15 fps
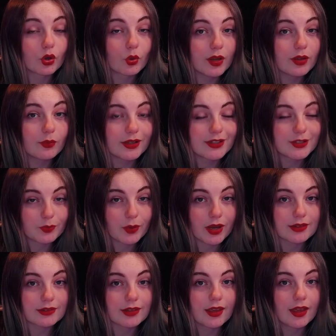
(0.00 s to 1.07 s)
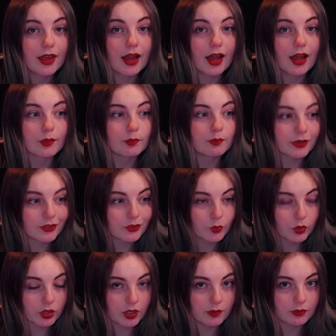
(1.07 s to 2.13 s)
quite widespread and much
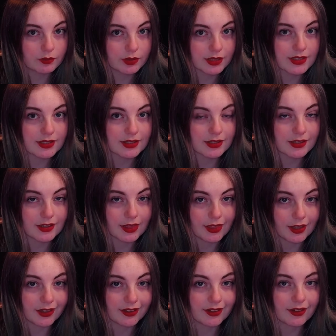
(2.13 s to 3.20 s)
more commonplace than you'd think.